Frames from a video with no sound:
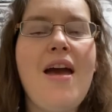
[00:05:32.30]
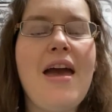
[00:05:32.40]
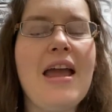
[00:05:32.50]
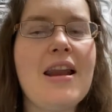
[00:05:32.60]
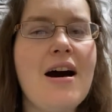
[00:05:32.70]

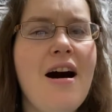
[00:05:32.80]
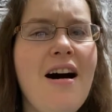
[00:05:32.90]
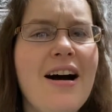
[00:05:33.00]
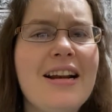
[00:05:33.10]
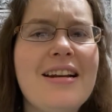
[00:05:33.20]
And
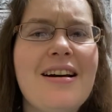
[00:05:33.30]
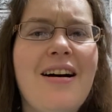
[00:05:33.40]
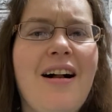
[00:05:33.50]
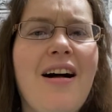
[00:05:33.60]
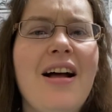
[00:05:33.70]

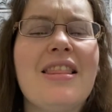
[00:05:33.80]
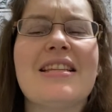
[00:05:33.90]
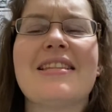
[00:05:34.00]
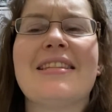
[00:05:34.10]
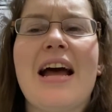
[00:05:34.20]
on the
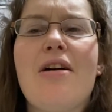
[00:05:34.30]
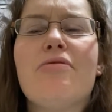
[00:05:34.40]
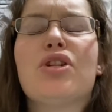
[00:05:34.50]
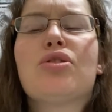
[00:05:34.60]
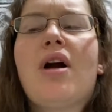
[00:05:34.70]
sound
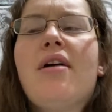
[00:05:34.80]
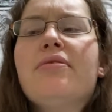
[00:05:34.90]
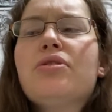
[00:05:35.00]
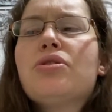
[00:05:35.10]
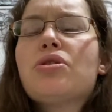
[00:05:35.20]
that
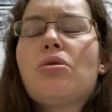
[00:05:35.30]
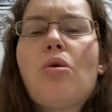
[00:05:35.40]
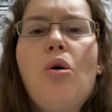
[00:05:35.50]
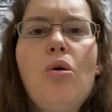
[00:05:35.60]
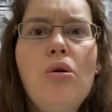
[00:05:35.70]
travels through your
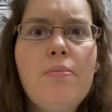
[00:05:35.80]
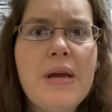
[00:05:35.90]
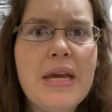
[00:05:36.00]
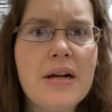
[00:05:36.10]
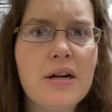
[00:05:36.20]
whole
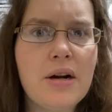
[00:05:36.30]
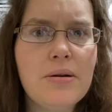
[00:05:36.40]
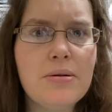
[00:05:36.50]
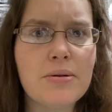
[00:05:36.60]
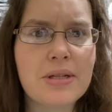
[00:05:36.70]
being
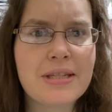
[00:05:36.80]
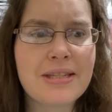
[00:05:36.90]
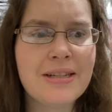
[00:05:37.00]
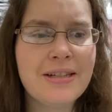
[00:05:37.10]
goes.